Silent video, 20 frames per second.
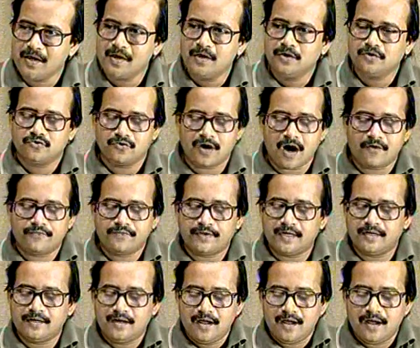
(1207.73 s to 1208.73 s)
So
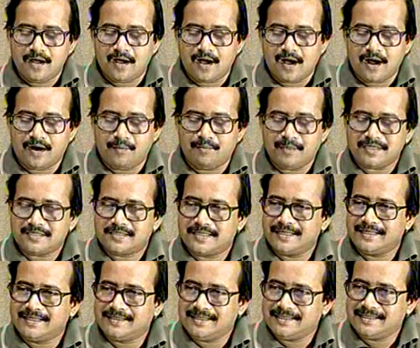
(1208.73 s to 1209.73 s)
after
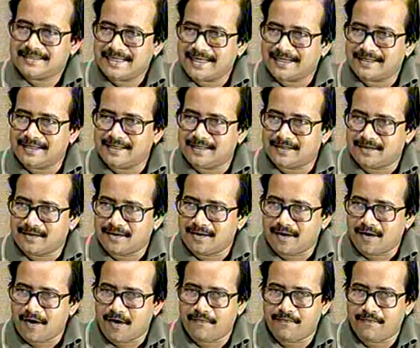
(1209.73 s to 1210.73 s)
mastering this technique
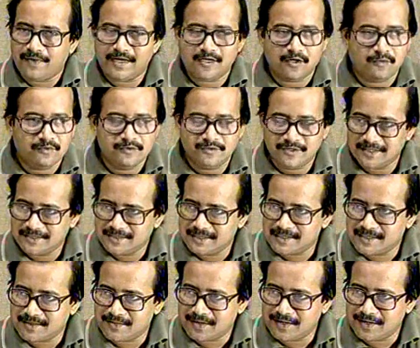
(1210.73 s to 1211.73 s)
of AWGN
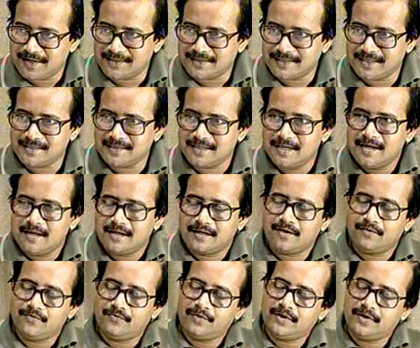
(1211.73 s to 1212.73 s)
system analysis, now
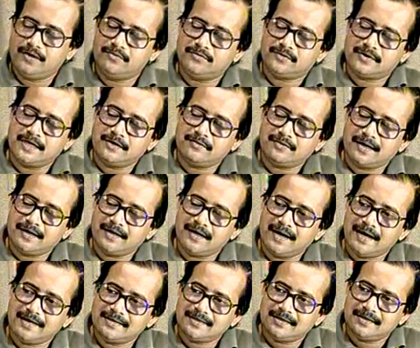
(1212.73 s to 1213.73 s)
when you try to
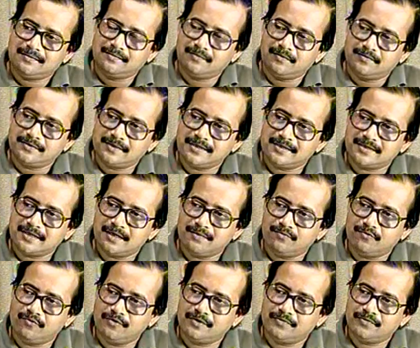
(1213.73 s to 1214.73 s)
analyze a system
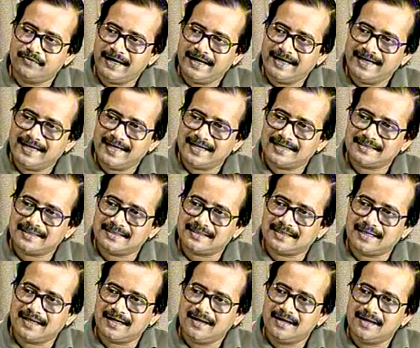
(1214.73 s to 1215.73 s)
with fading
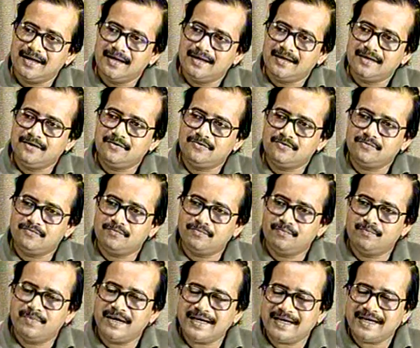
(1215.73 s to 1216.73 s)
etc., you
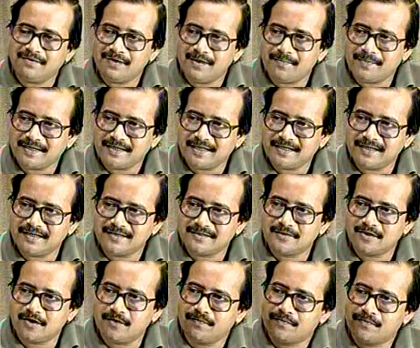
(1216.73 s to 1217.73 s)
may develop a tendency of